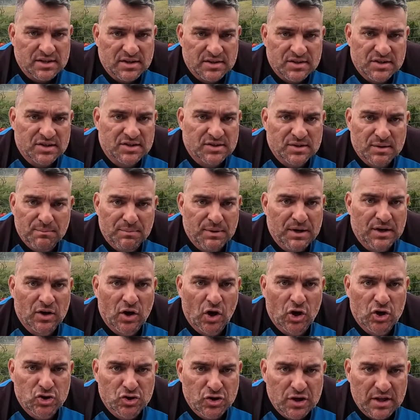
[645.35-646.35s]
There's just simply
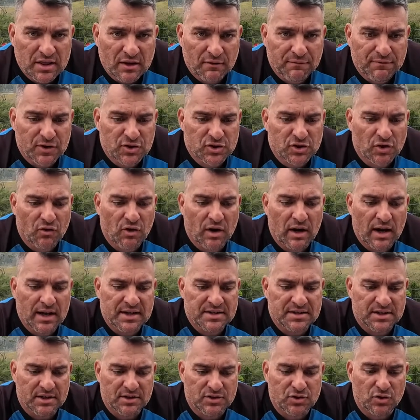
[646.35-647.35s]
no tree. The fish are
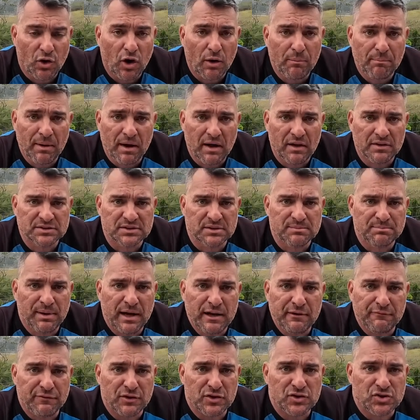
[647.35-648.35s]
relating to rock piles and
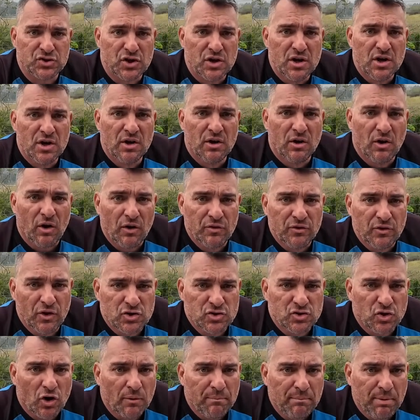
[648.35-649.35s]
bait fish on
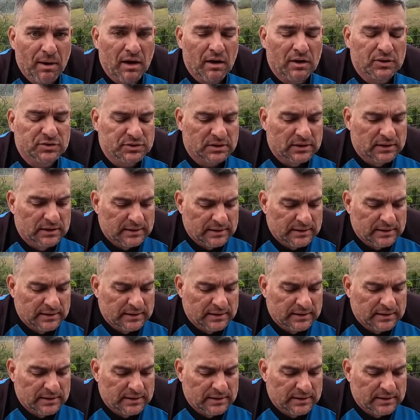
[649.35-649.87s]
those rock piles.